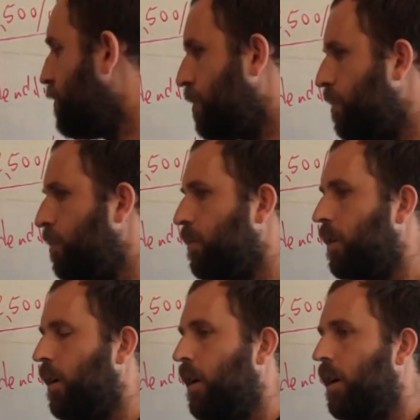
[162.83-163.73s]
to
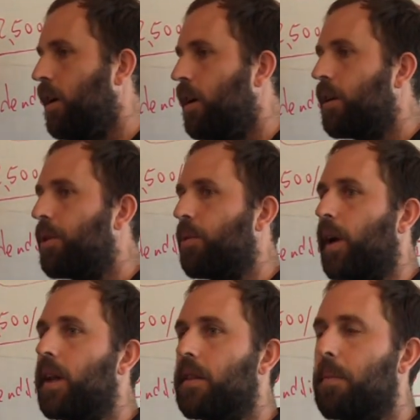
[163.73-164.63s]

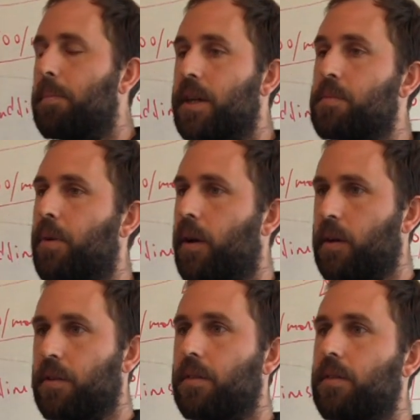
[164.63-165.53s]
creating the best
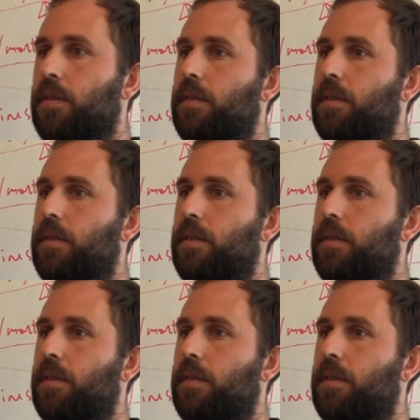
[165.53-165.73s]
product.